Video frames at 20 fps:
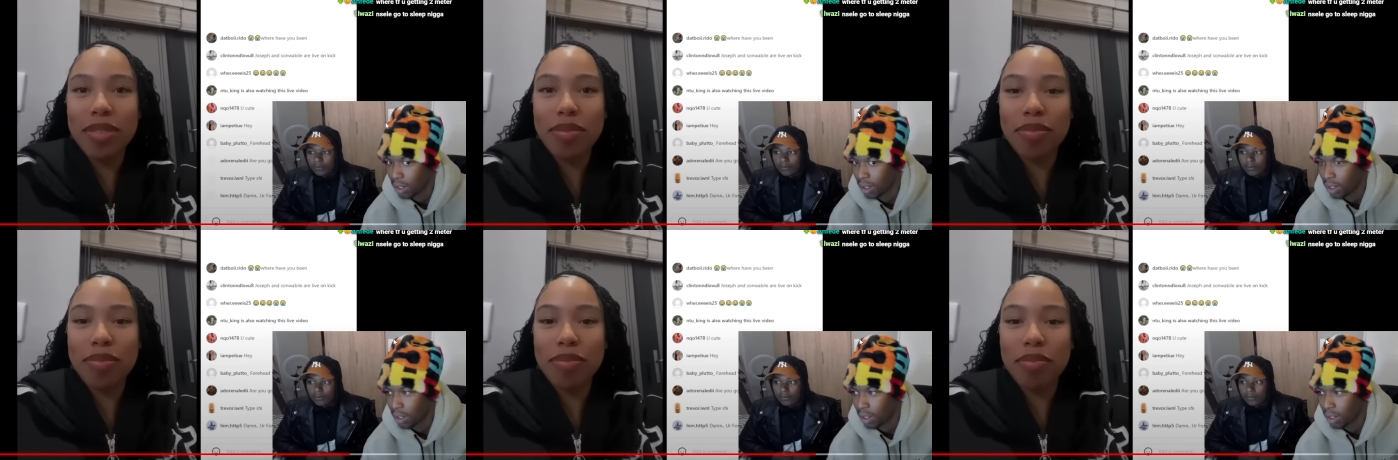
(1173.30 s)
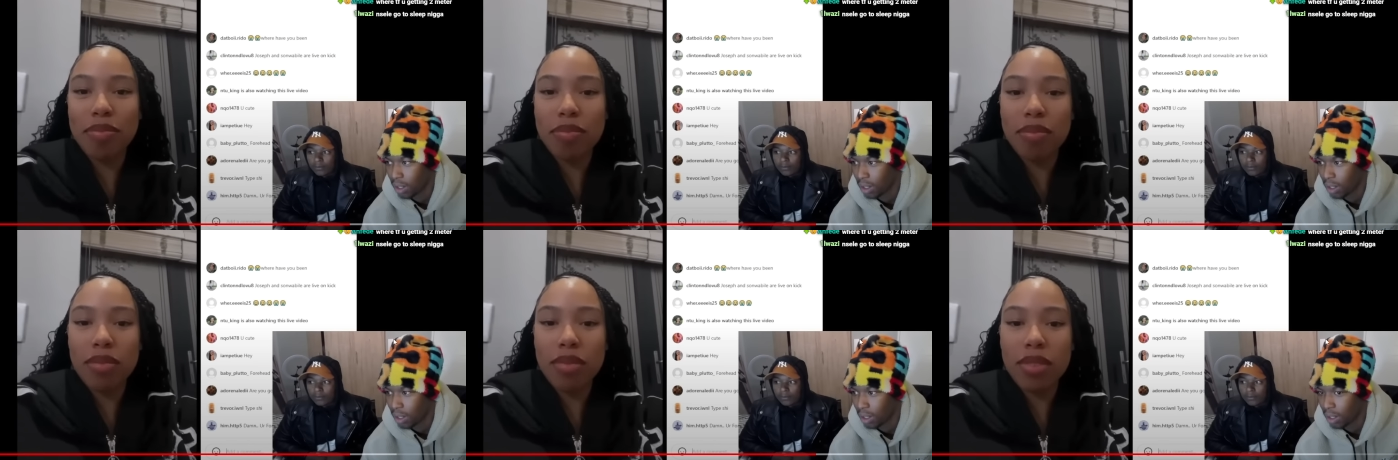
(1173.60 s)

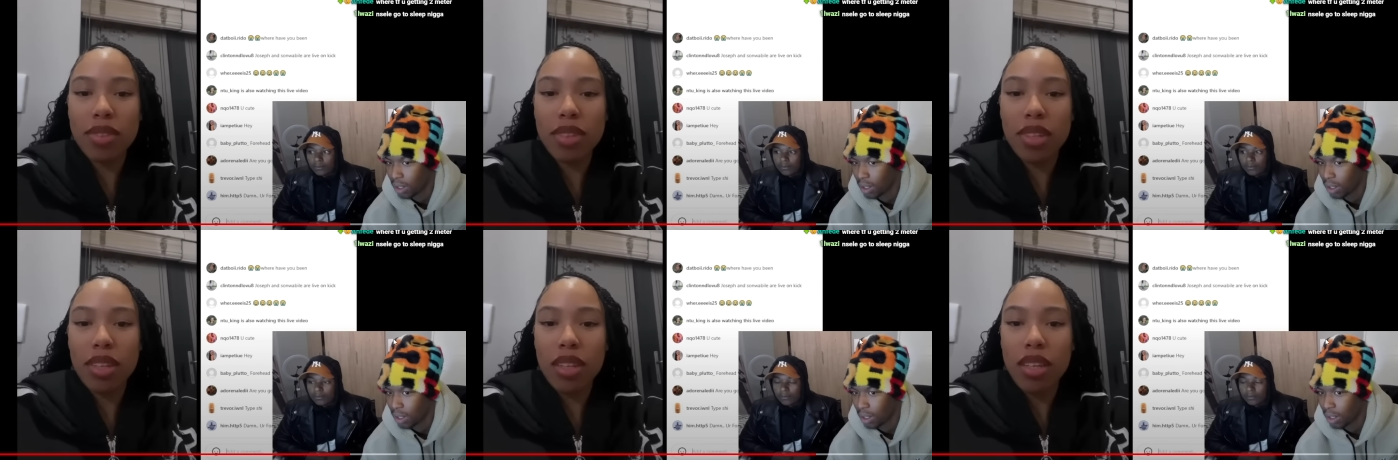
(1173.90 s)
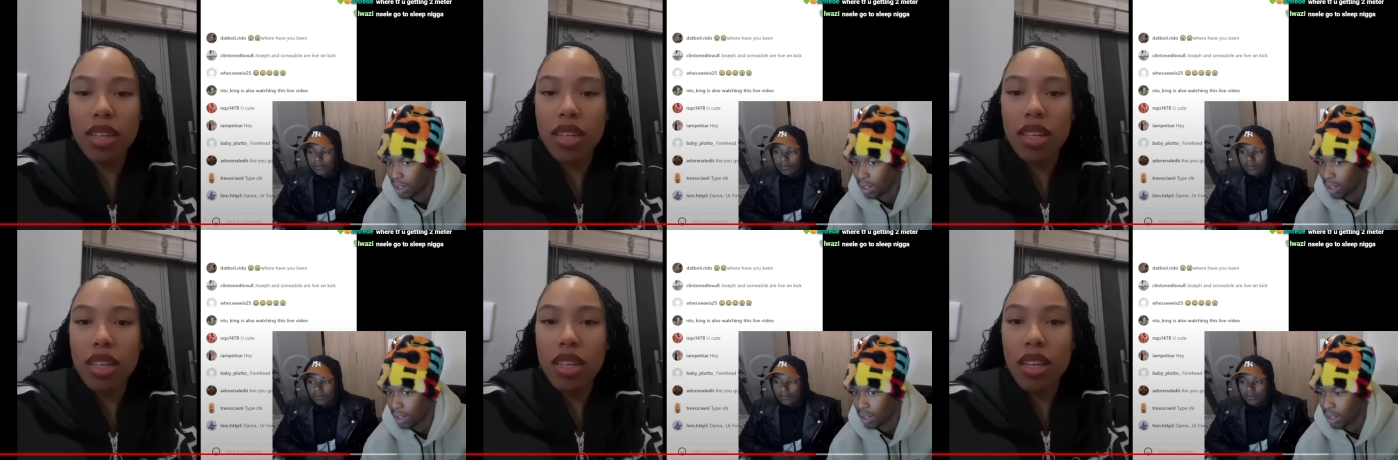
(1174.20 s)

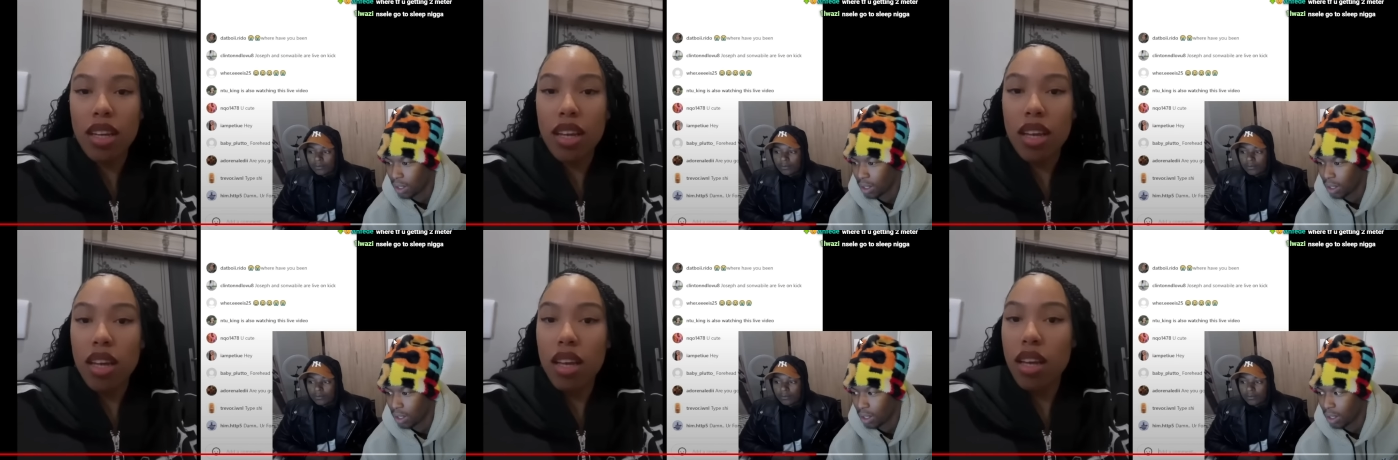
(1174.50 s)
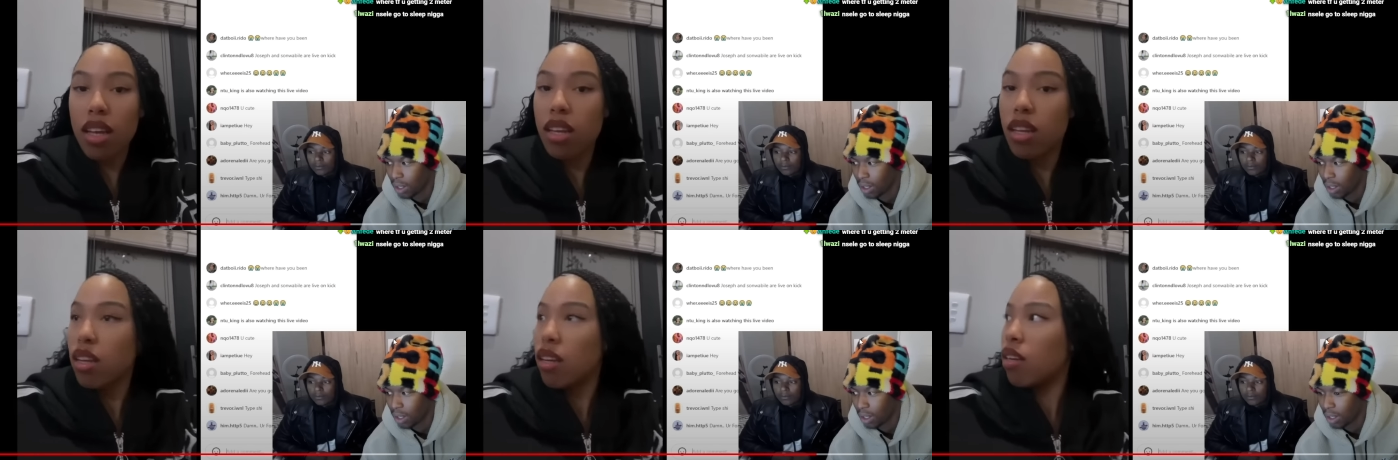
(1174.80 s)

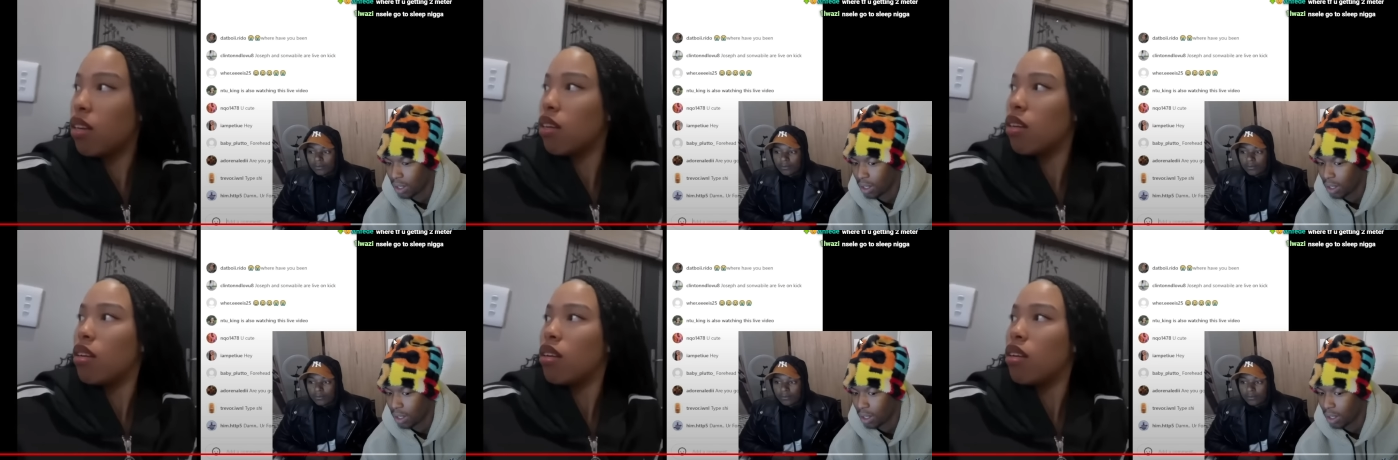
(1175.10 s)
(silence)